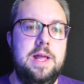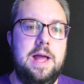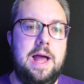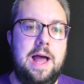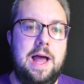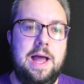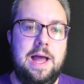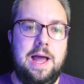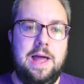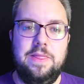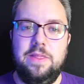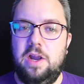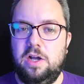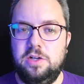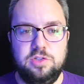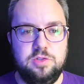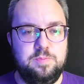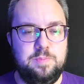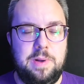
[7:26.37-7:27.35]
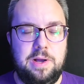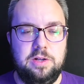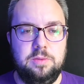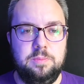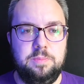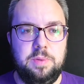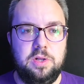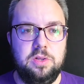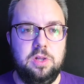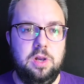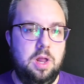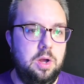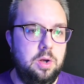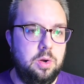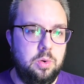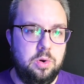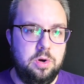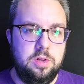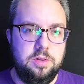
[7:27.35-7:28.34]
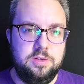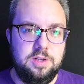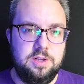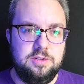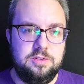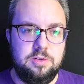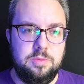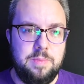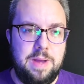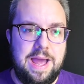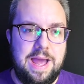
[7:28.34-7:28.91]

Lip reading: And then I just bunged the logo on and did some